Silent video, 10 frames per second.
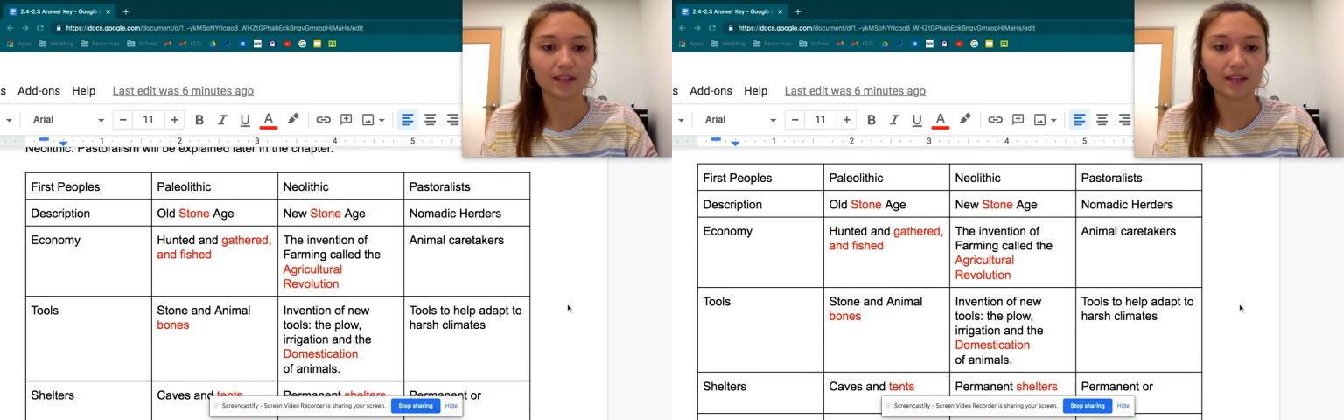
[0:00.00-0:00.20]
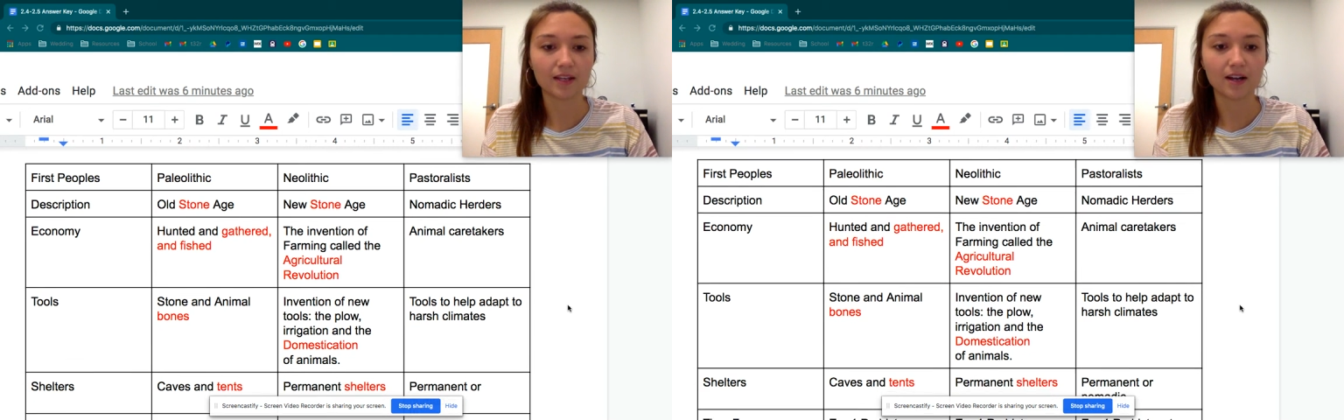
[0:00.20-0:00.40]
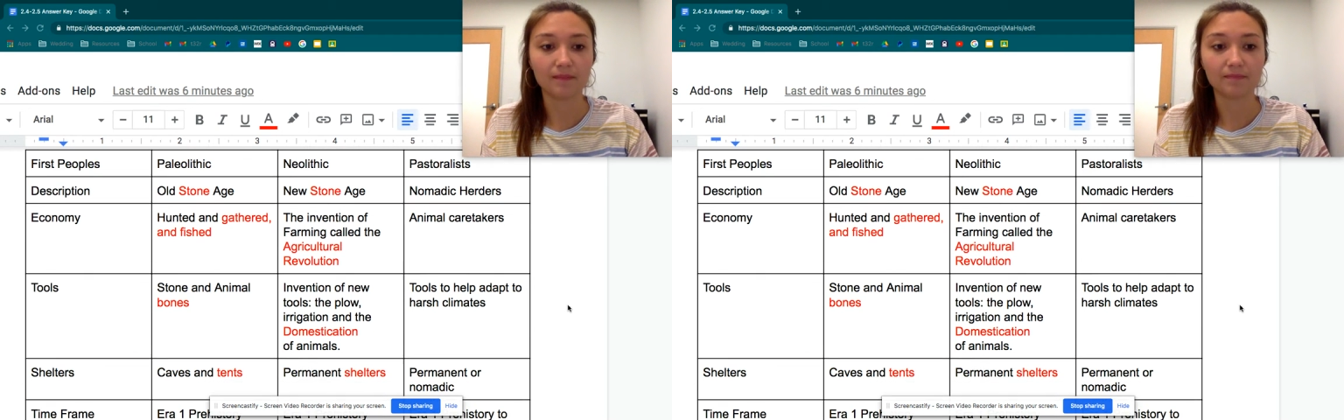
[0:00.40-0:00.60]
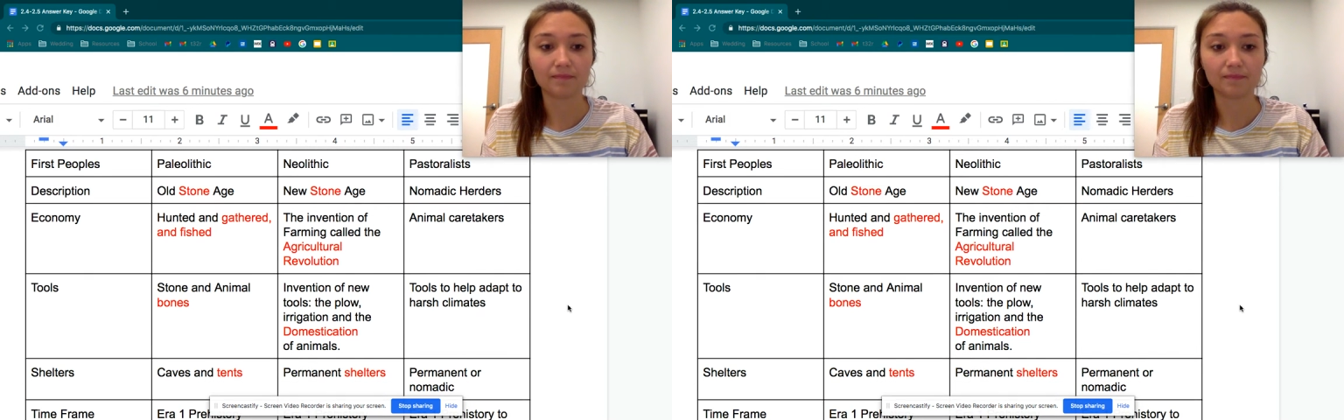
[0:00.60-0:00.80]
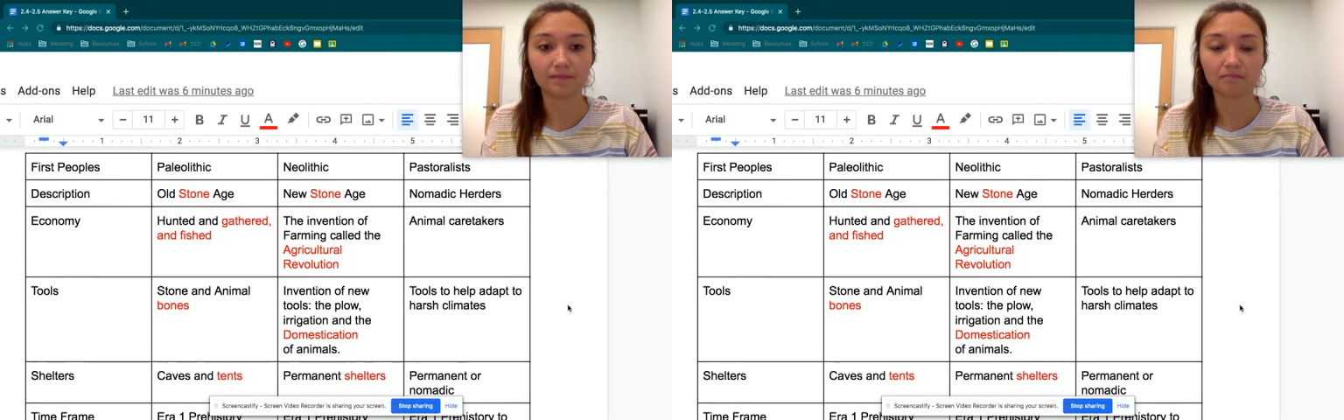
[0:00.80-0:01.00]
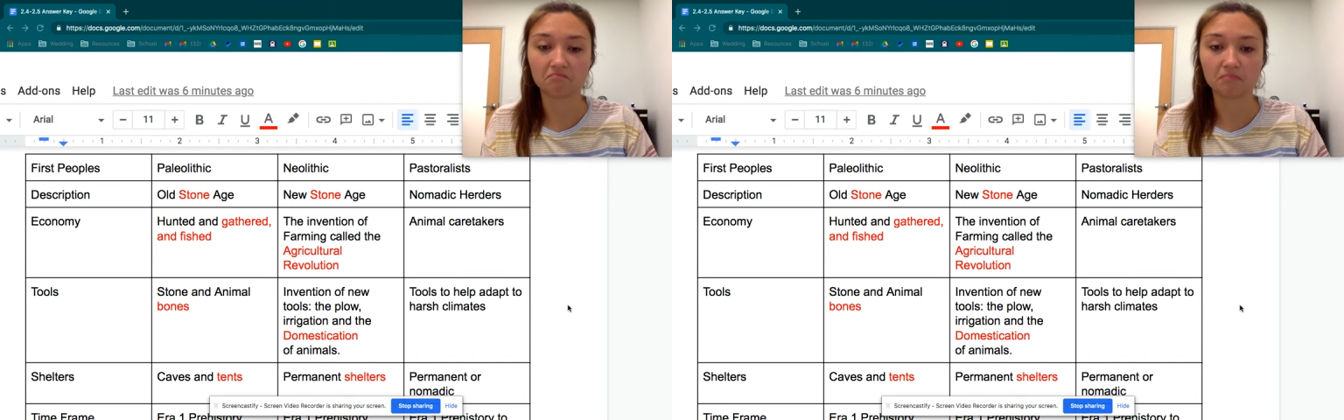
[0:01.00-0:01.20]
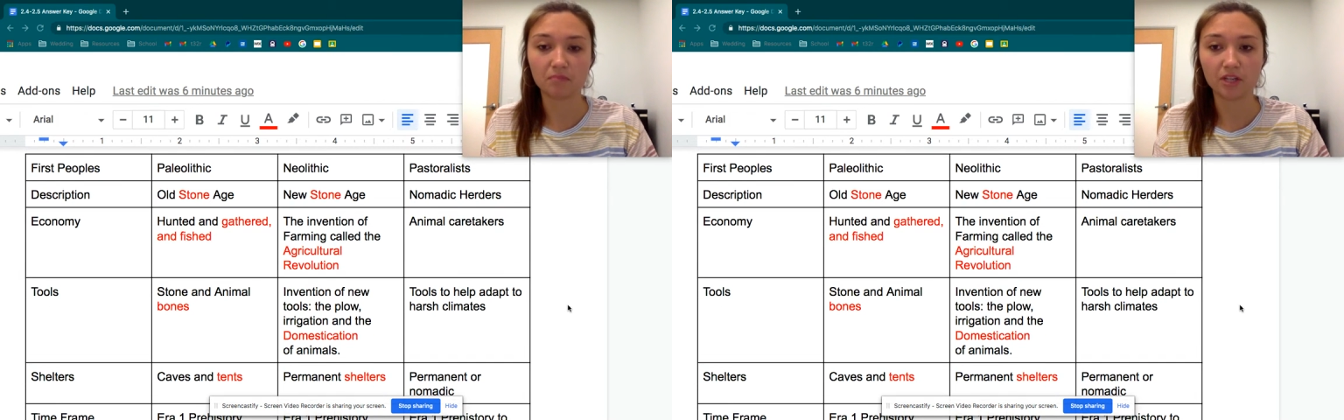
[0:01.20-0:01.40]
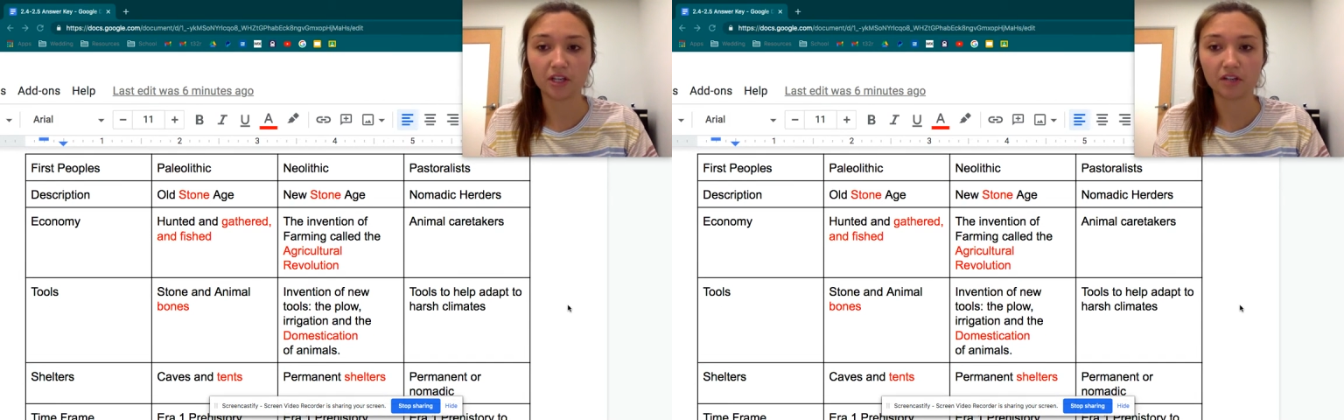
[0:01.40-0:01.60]
All right,
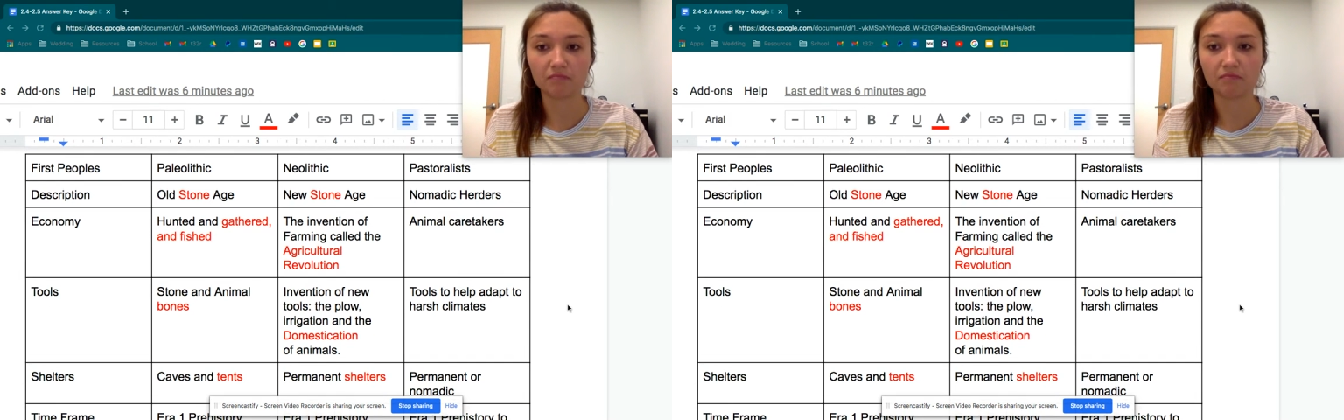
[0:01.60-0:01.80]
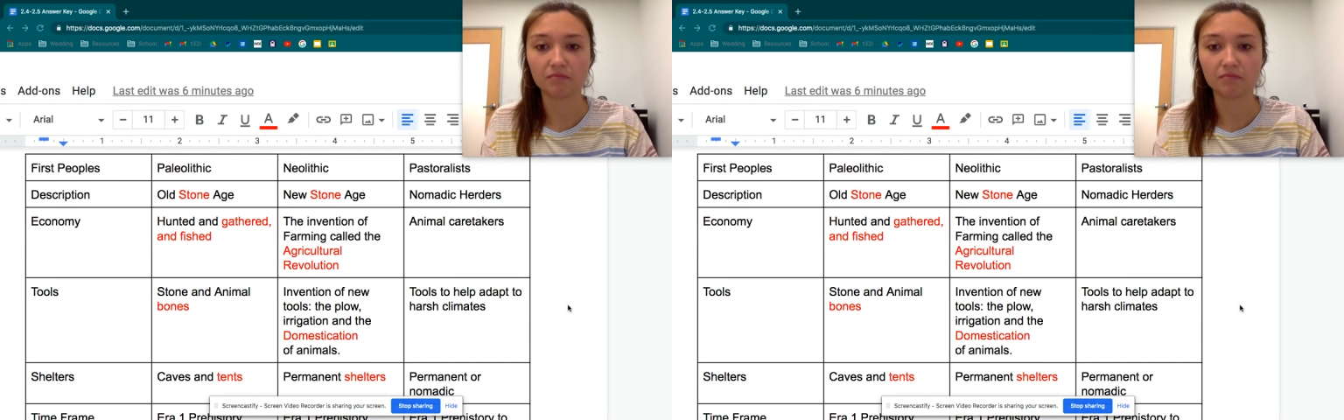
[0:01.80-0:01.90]
pretty good.